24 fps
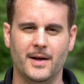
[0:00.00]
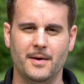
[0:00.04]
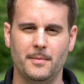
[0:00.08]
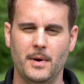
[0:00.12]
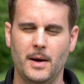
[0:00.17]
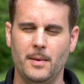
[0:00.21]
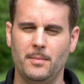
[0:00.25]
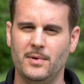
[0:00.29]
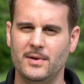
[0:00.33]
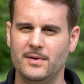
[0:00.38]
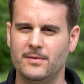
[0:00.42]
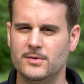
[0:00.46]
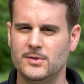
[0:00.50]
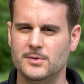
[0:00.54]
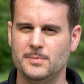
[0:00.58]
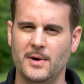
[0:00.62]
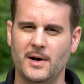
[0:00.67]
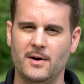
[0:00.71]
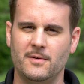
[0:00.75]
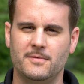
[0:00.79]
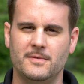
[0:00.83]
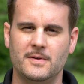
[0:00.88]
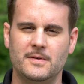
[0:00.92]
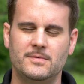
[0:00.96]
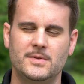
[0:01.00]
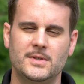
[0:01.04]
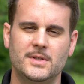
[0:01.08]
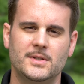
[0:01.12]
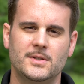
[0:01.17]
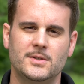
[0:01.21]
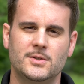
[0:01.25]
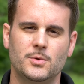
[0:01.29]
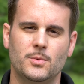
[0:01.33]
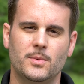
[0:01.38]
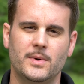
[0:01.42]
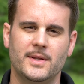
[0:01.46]
I, I believe it's about
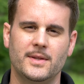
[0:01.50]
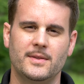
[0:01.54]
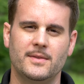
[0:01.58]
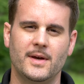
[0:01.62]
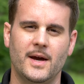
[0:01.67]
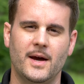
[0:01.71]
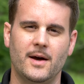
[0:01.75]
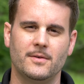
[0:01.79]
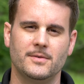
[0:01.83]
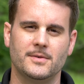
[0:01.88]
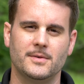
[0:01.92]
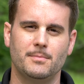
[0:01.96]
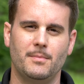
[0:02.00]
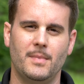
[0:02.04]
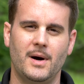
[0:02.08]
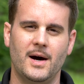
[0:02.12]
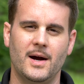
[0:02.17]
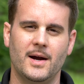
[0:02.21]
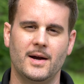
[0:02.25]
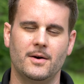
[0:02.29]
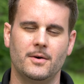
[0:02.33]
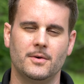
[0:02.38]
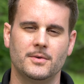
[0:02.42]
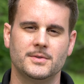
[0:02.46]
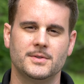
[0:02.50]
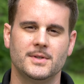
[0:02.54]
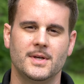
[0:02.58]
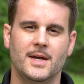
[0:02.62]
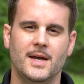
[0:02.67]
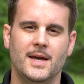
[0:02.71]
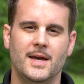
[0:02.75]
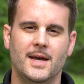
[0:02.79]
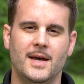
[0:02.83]
15 to 20,000 miles